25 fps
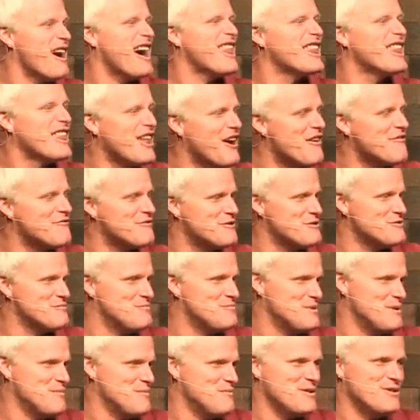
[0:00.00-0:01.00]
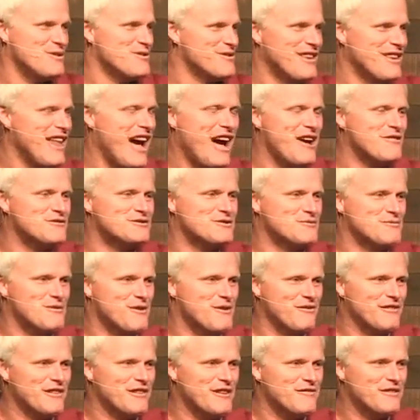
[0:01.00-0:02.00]
I love you, people. Your lives are
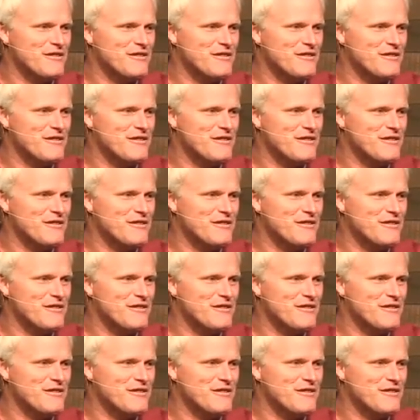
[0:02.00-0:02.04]
worth